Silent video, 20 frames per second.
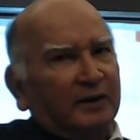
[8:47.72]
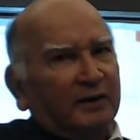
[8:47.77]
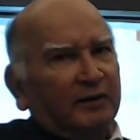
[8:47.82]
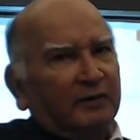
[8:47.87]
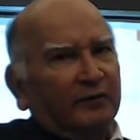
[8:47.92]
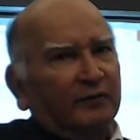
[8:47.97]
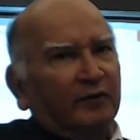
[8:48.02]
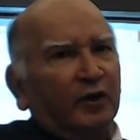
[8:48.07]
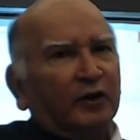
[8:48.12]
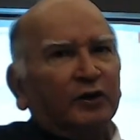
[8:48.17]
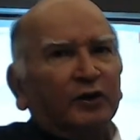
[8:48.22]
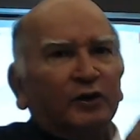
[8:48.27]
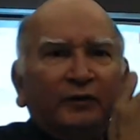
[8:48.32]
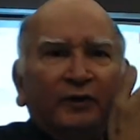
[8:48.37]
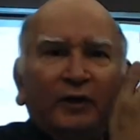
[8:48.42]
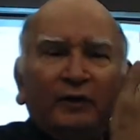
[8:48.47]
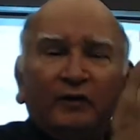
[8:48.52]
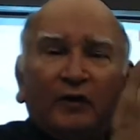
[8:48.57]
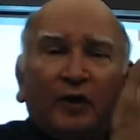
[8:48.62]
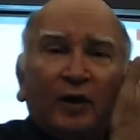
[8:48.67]
What do
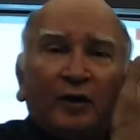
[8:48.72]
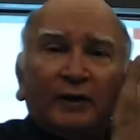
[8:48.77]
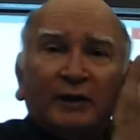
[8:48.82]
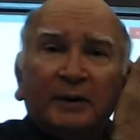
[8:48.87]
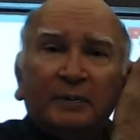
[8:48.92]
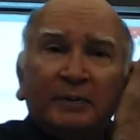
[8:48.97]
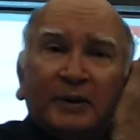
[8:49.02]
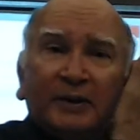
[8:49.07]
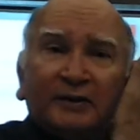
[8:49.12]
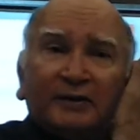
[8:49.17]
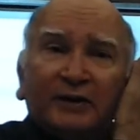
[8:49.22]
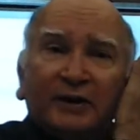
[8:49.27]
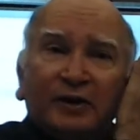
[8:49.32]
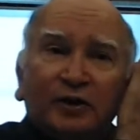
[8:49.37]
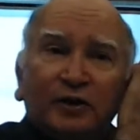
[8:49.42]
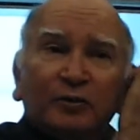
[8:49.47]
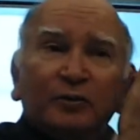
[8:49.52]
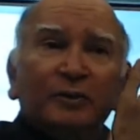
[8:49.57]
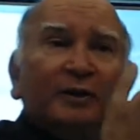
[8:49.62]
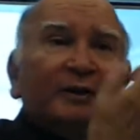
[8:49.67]
we want the person
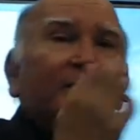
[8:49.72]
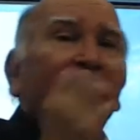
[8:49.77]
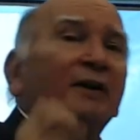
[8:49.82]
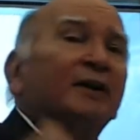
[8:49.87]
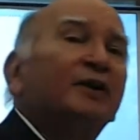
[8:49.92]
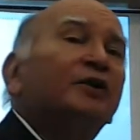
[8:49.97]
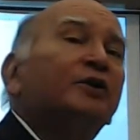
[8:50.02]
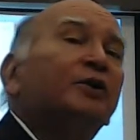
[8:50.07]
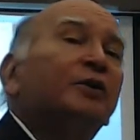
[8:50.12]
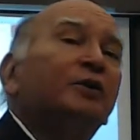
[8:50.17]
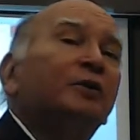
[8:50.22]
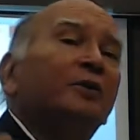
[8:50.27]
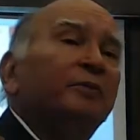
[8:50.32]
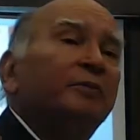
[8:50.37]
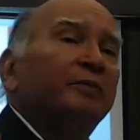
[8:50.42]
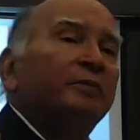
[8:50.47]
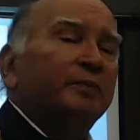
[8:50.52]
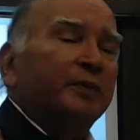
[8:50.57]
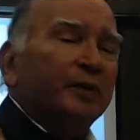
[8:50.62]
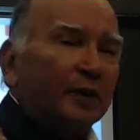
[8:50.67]
to be able to
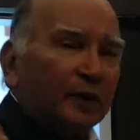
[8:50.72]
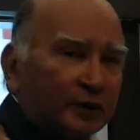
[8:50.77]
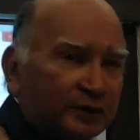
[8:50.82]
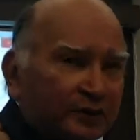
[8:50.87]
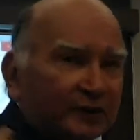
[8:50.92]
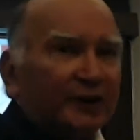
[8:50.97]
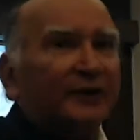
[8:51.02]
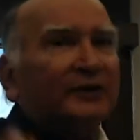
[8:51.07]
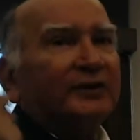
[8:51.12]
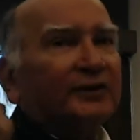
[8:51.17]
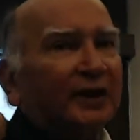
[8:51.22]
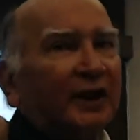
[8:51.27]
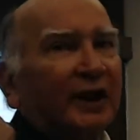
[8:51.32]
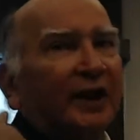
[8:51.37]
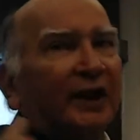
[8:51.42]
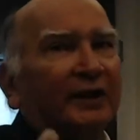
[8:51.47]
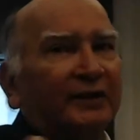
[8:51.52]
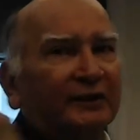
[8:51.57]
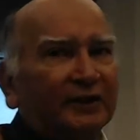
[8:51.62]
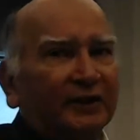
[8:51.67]
process
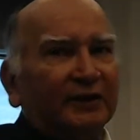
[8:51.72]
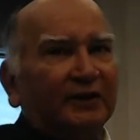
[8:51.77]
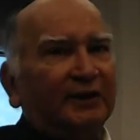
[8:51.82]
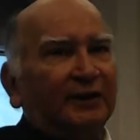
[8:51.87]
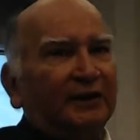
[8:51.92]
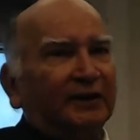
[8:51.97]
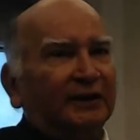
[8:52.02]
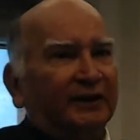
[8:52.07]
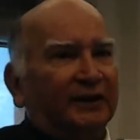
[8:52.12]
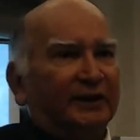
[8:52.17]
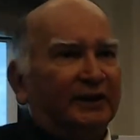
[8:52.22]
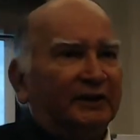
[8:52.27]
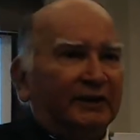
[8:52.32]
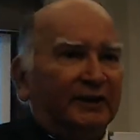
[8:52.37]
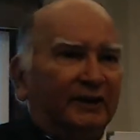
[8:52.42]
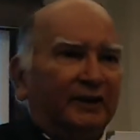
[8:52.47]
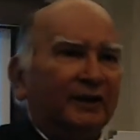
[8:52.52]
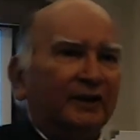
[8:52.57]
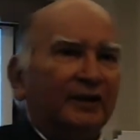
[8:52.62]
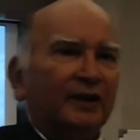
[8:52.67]
as a learning thing?
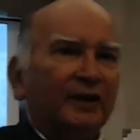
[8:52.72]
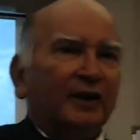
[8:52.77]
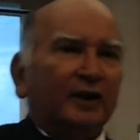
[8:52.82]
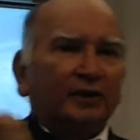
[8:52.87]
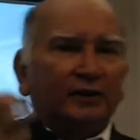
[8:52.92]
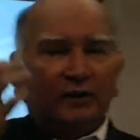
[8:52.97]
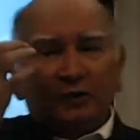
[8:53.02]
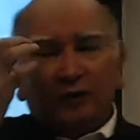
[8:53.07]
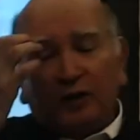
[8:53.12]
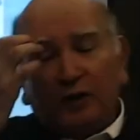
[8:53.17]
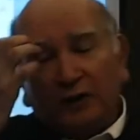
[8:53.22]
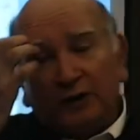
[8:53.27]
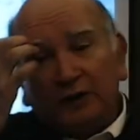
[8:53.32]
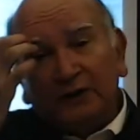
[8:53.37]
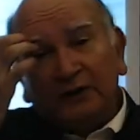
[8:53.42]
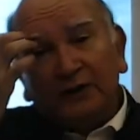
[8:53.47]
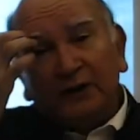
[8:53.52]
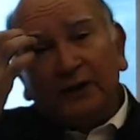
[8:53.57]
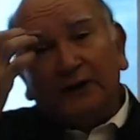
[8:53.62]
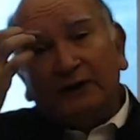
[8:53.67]
So what is
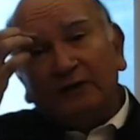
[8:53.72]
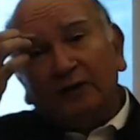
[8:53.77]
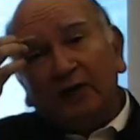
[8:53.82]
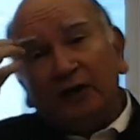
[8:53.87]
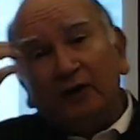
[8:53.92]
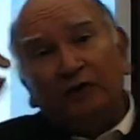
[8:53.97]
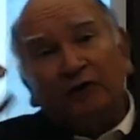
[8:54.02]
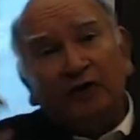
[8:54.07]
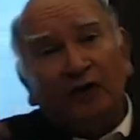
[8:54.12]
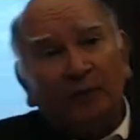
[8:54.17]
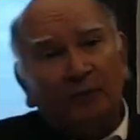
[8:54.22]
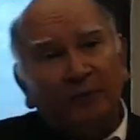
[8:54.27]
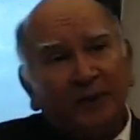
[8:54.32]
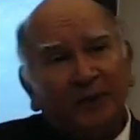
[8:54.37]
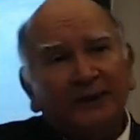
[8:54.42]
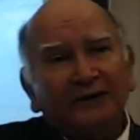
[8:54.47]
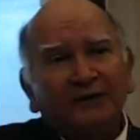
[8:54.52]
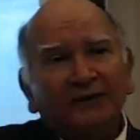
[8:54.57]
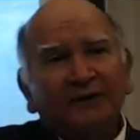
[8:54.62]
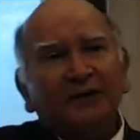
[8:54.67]
the level of
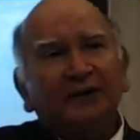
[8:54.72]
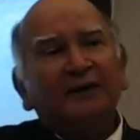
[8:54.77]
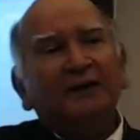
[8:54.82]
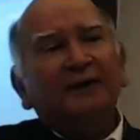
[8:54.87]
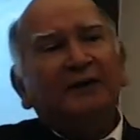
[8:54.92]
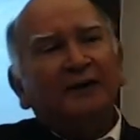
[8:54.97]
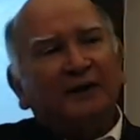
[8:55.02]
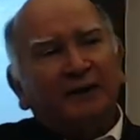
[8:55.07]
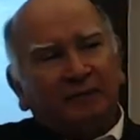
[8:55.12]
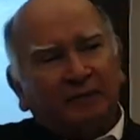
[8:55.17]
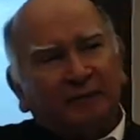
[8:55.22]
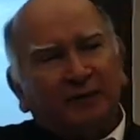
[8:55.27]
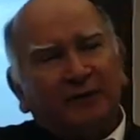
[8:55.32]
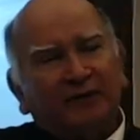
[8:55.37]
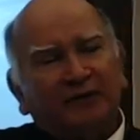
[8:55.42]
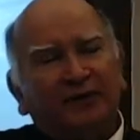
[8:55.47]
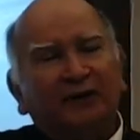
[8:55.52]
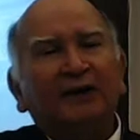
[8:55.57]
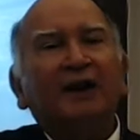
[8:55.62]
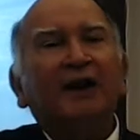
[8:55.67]
complexity that the
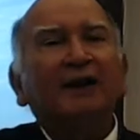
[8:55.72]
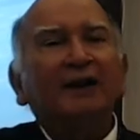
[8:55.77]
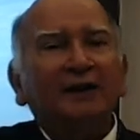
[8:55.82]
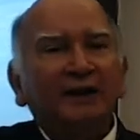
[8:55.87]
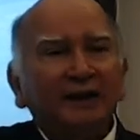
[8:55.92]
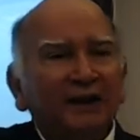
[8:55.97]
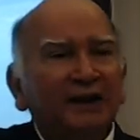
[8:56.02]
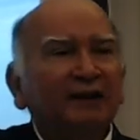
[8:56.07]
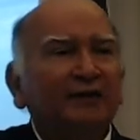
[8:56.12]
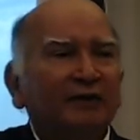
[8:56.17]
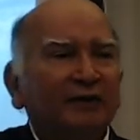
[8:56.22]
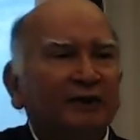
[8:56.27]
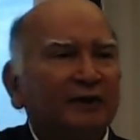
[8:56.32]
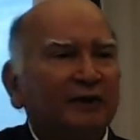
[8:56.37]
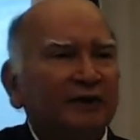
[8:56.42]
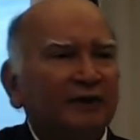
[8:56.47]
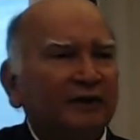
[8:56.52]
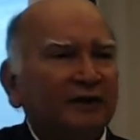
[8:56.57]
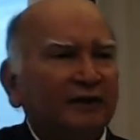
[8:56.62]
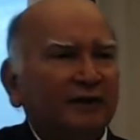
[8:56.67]
person can deal with
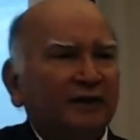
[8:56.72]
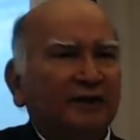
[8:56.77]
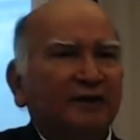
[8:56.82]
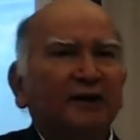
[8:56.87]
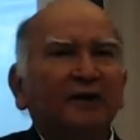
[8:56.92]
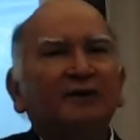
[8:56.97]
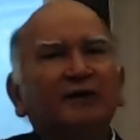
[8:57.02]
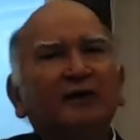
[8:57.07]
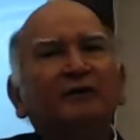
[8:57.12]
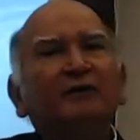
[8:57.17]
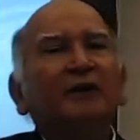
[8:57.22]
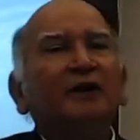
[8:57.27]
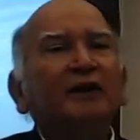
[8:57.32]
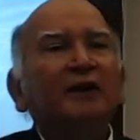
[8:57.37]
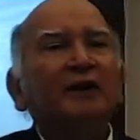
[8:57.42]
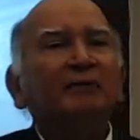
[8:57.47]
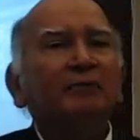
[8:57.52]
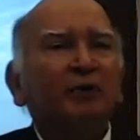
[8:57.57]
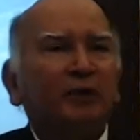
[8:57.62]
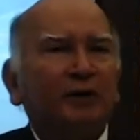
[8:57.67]
is a very
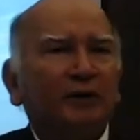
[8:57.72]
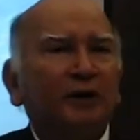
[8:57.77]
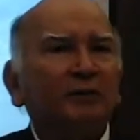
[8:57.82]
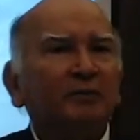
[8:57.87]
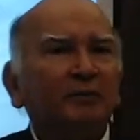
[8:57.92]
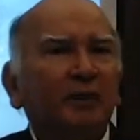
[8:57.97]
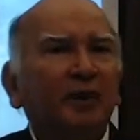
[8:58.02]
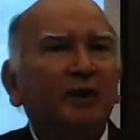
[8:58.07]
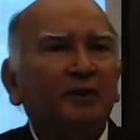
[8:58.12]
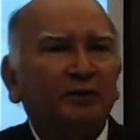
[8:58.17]
important part.